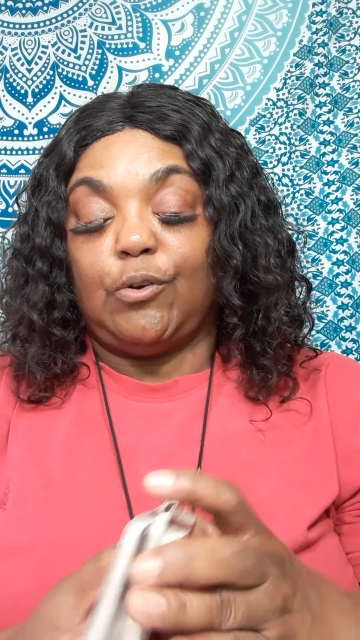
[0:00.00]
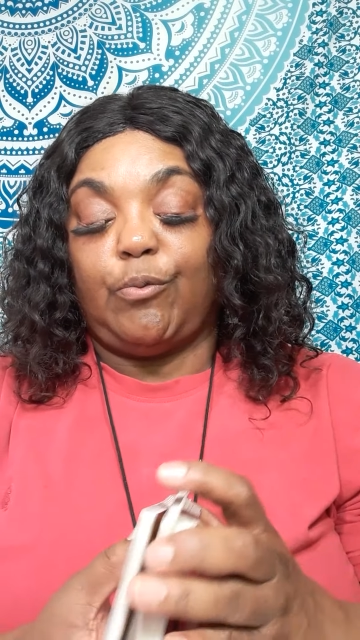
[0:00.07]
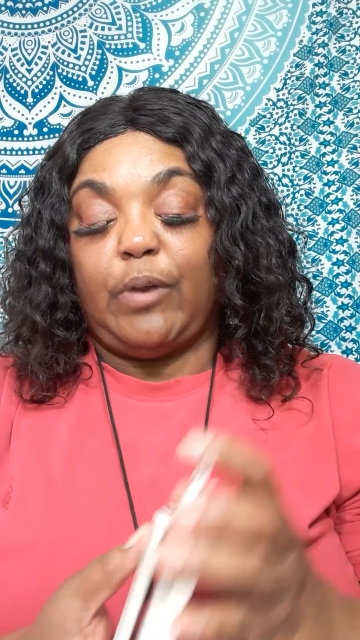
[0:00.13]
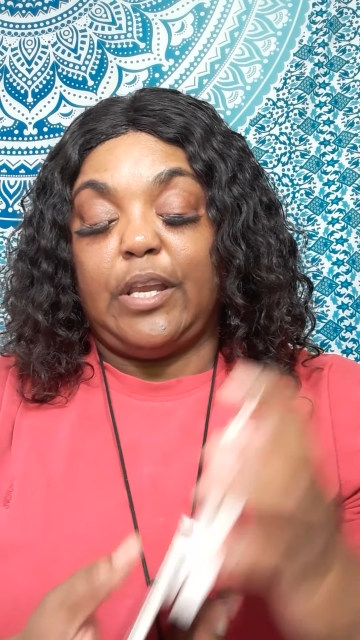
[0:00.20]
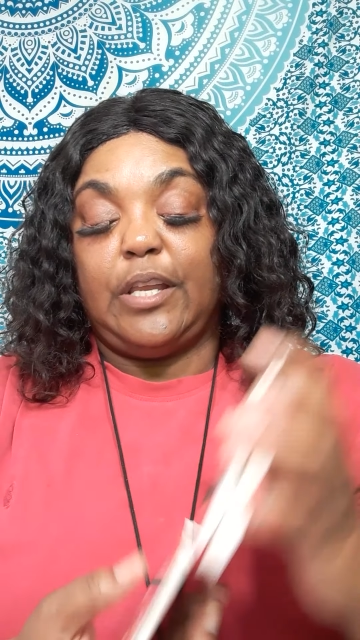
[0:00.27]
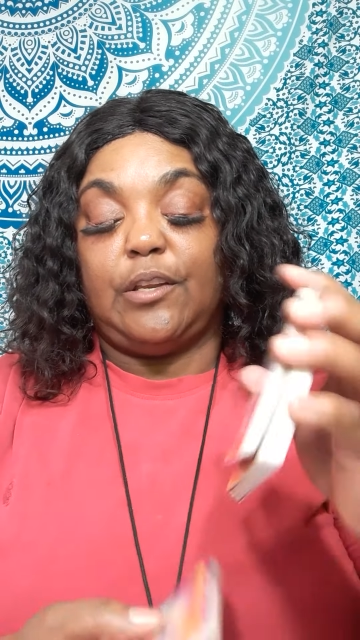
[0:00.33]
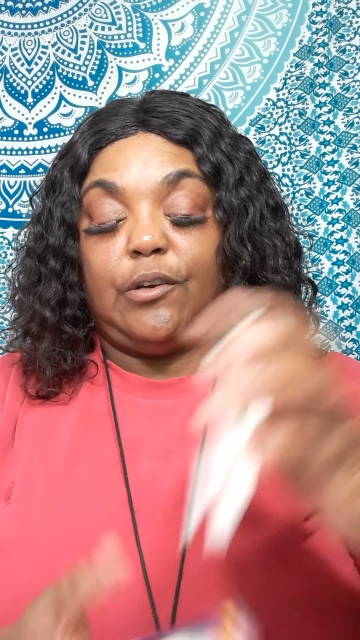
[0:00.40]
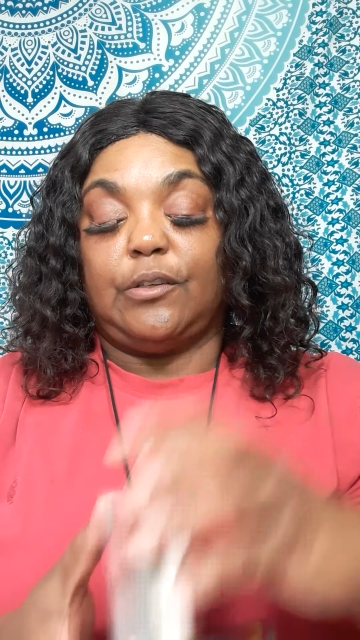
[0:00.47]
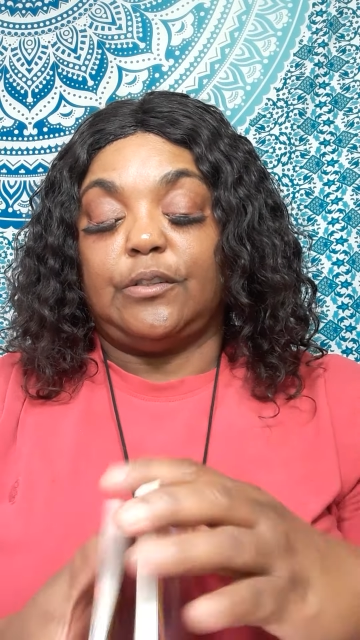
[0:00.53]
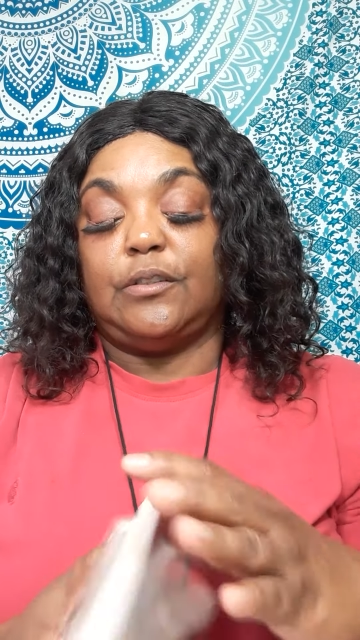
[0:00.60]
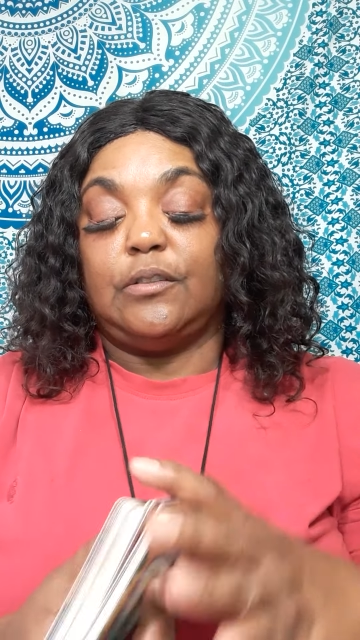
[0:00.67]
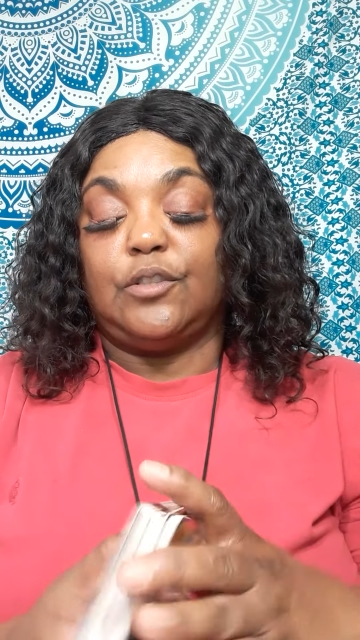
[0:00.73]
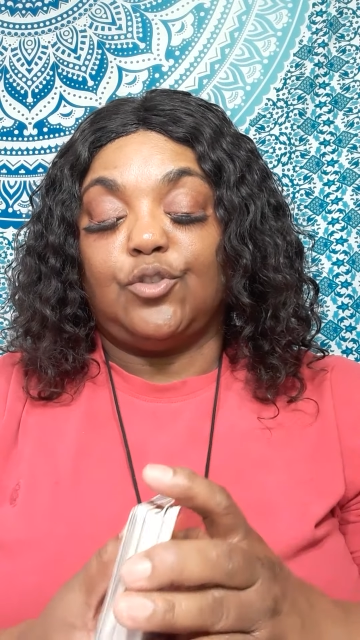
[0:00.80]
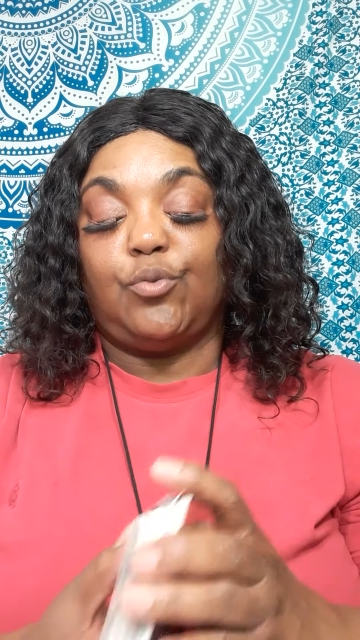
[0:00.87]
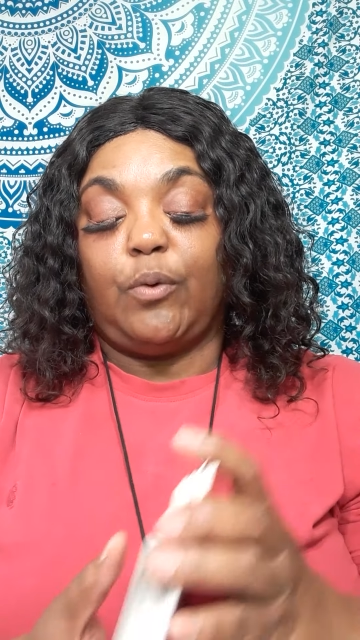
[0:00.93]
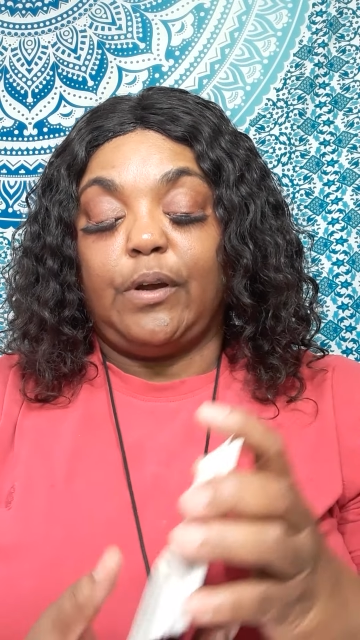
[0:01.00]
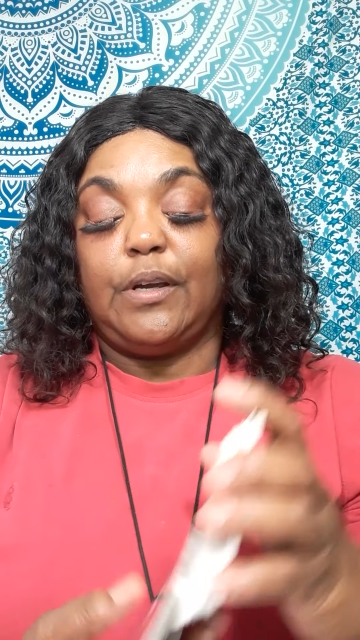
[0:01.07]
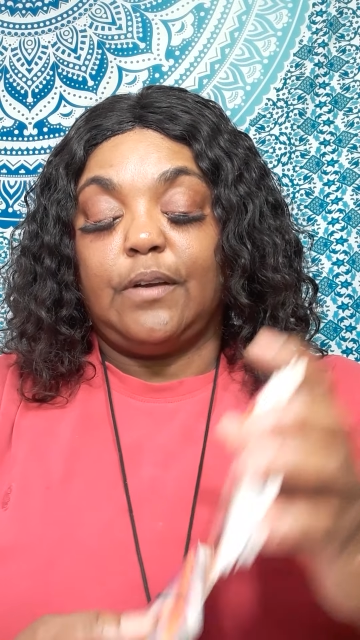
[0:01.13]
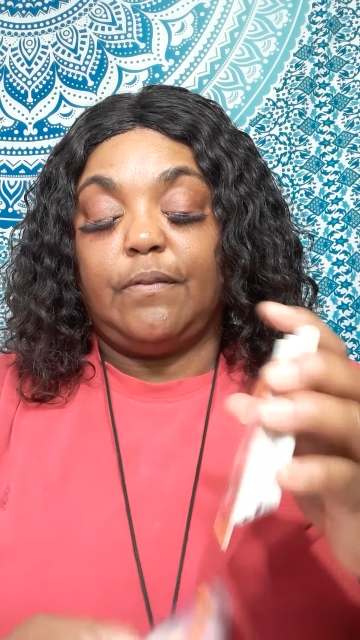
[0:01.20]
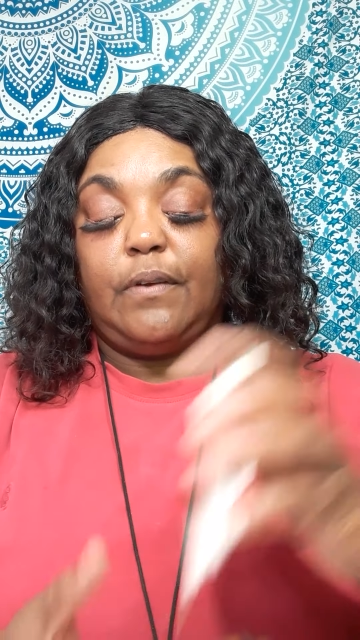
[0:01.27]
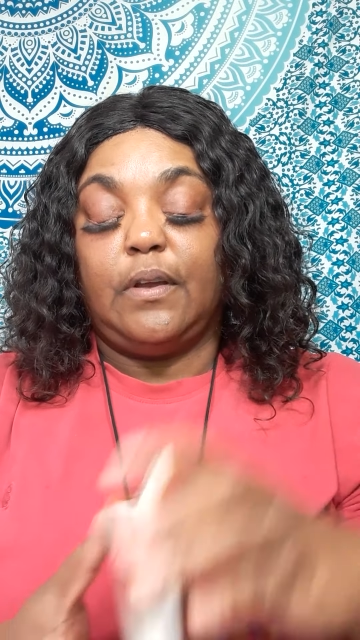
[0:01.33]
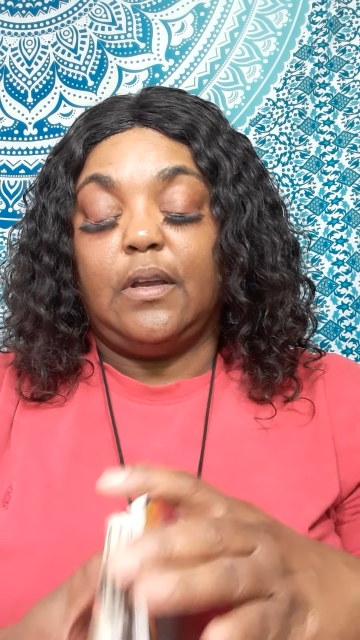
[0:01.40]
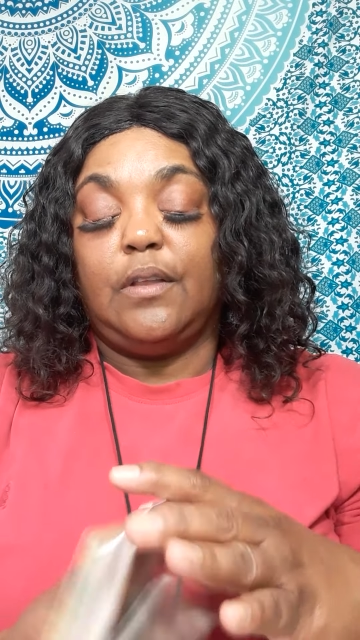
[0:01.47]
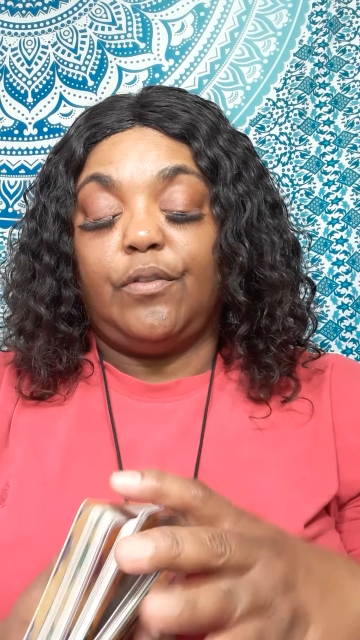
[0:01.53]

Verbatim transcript: a reading on the 12th,